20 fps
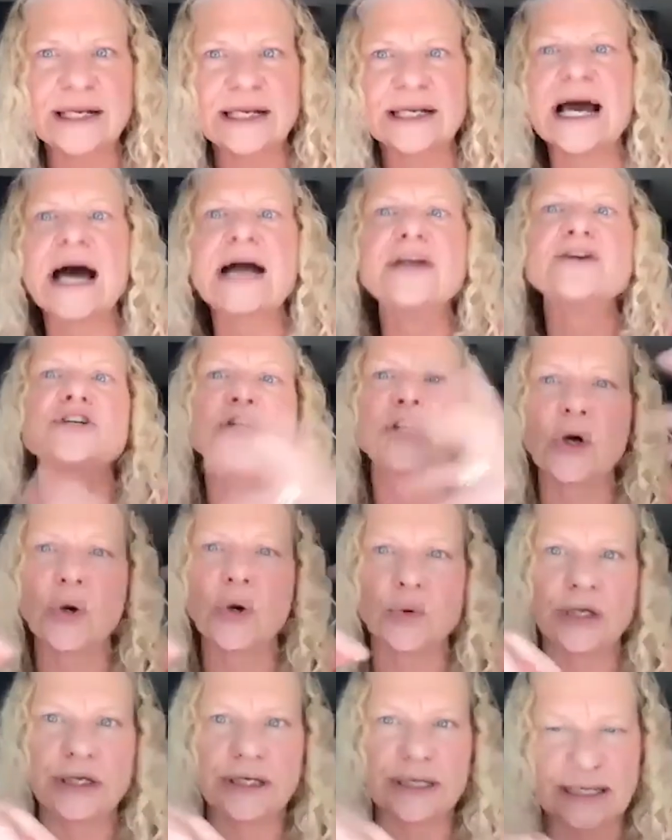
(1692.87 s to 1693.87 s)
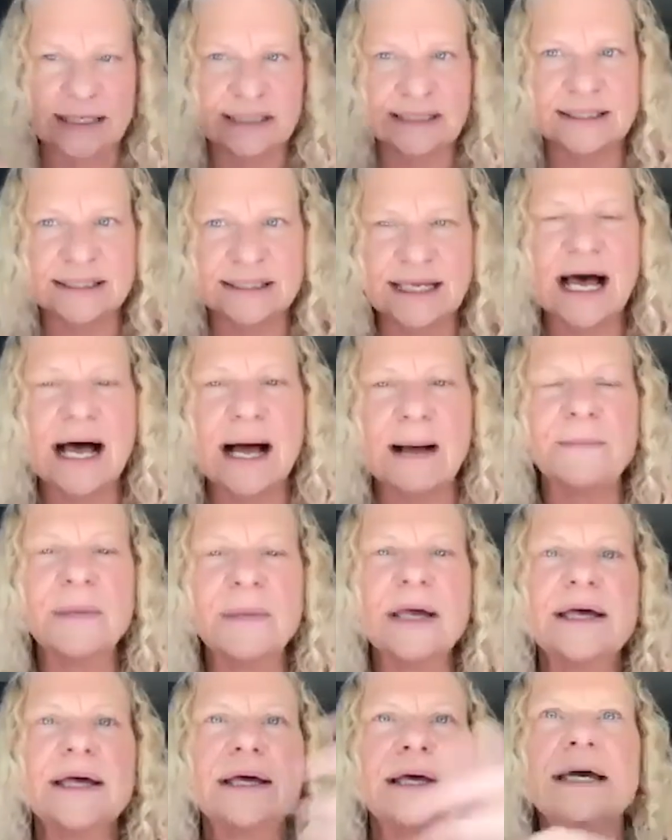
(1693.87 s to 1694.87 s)
And underloading is
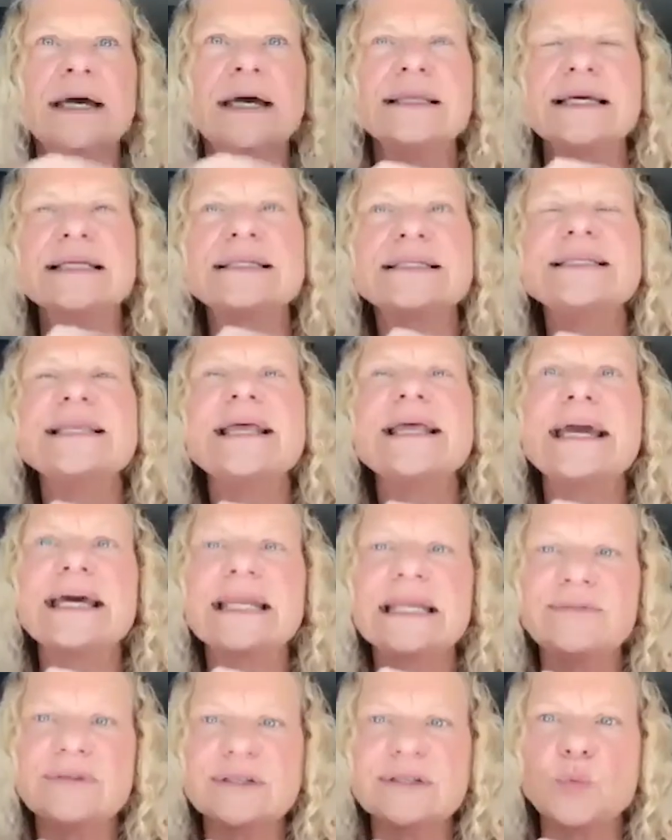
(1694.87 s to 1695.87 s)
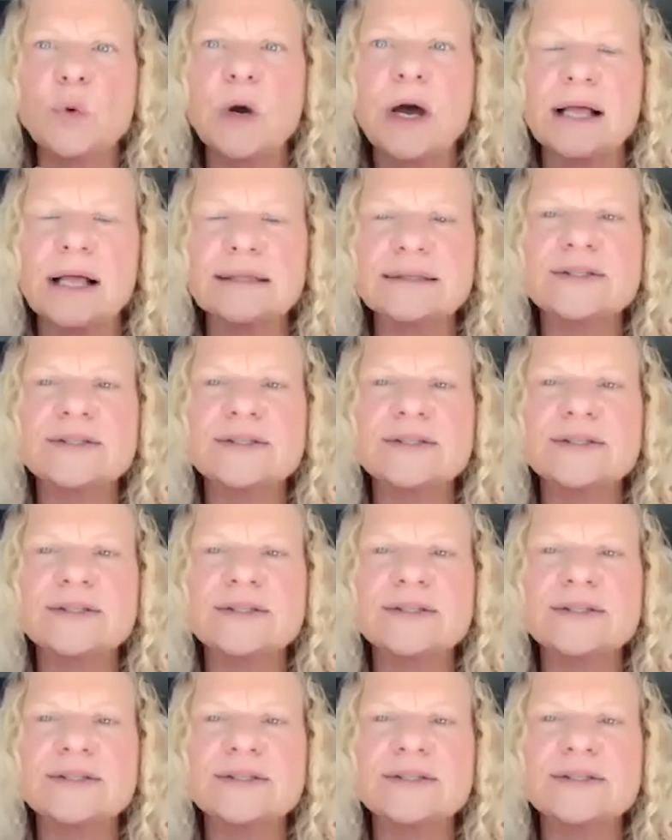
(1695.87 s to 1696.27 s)
it's negative as well.